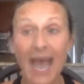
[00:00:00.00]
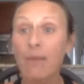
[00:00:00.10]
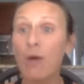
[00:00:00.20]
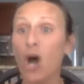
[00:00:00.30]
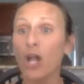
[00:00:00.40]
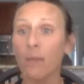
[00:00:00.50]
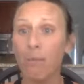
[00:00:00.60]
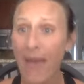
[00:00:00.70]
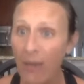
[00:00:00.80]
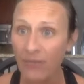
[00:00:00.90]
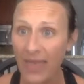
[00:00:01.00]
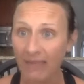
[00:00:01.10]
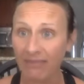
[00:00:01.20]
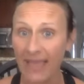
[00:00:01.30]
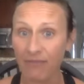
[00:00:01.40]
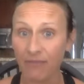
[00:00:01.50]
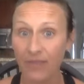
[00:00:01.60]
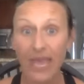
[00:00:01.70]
I am all about that life.